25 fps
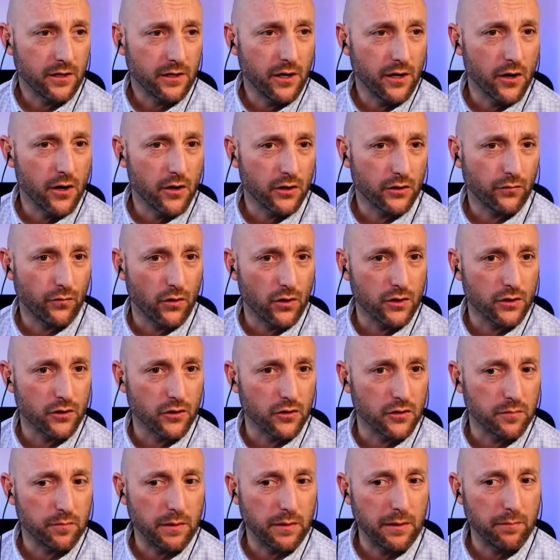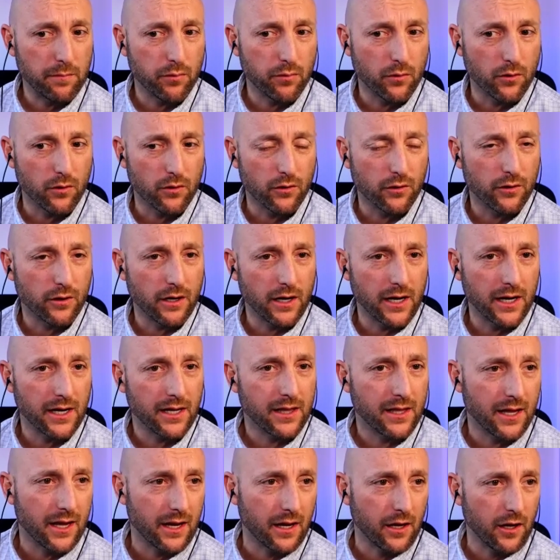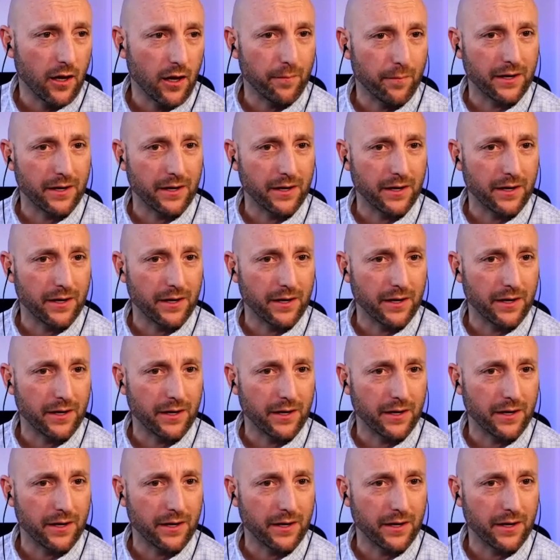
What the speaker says: as far as those people or anything,